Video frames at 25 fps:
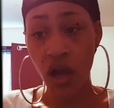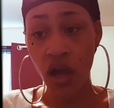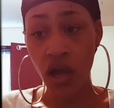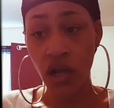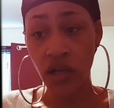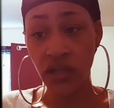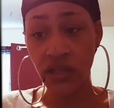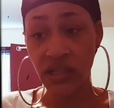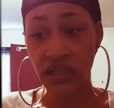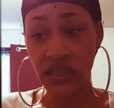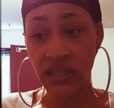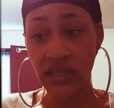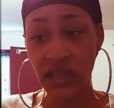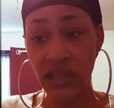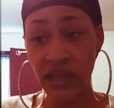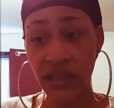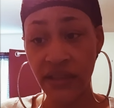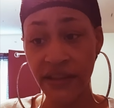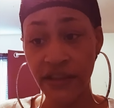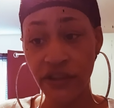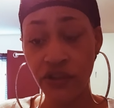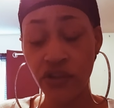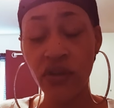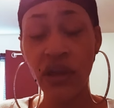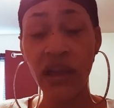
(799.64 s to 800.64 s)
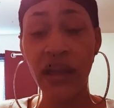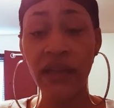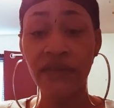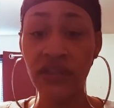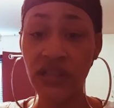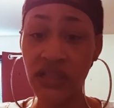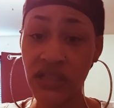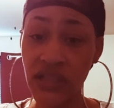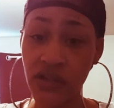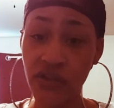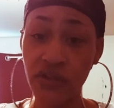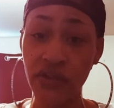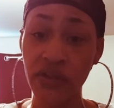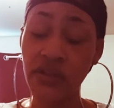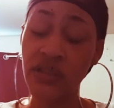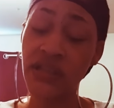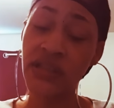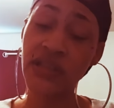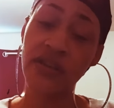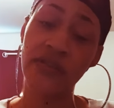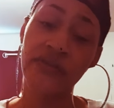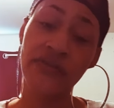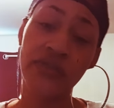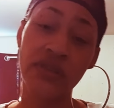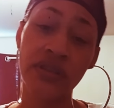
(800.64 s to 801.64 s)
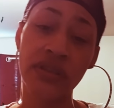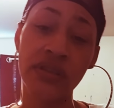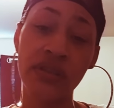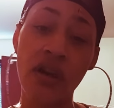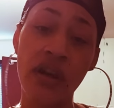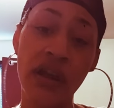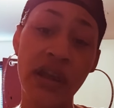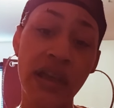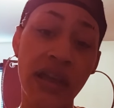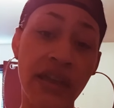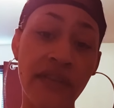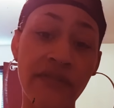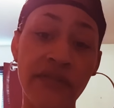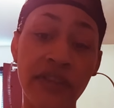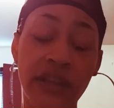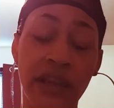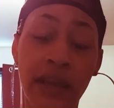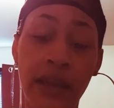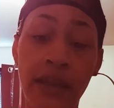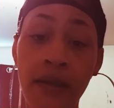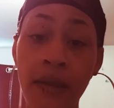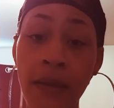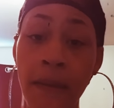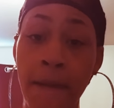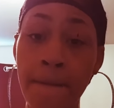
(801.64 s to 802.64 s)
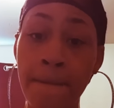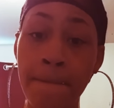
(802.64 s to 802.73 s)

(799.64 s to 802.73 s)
Understand that you'll have to tell yourself you're sorry every day.